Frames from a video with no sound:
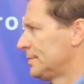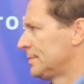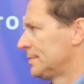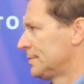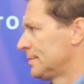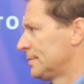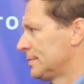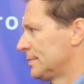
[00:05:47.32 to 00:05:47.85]

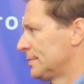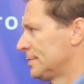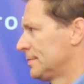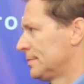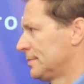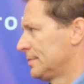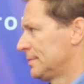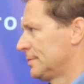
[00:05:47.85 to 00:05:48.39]

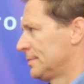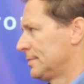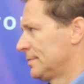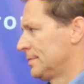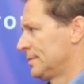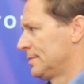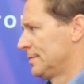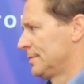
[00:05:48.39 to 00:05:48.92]

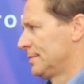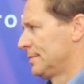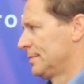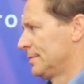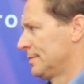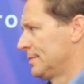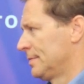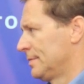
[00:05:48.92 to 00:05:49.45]

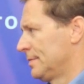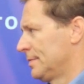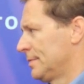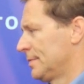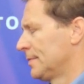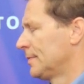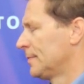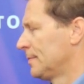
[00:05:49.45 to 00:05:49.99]

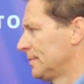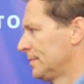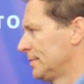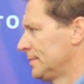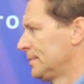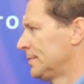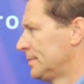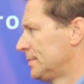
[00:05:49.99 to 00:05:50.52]

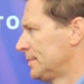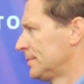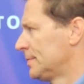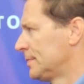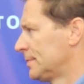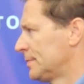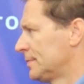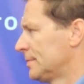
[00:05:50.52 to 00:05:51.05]

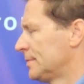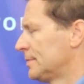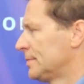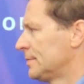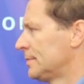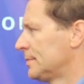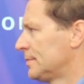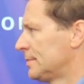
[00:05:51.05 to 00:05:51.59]

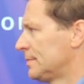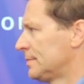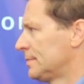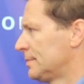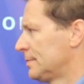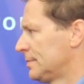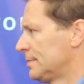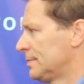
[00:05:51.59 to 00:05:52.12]

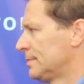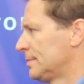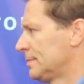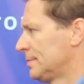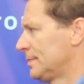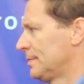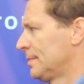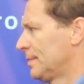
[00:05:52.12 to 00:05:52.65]

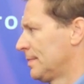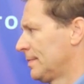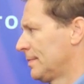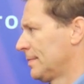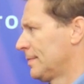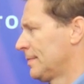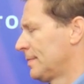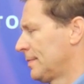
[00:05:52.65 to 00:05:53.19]

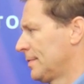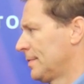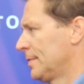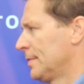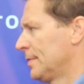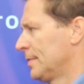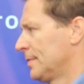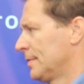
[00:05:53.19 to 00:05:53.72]

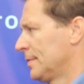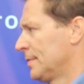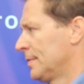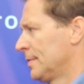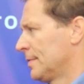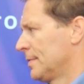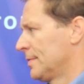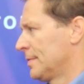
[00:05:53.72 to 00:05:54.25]

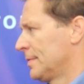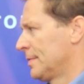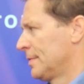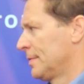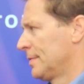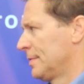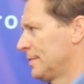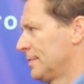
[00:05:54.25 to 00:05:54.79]

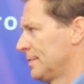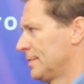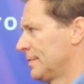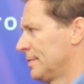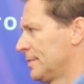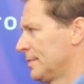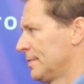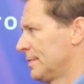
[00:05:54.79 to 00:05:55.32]
(not speaking)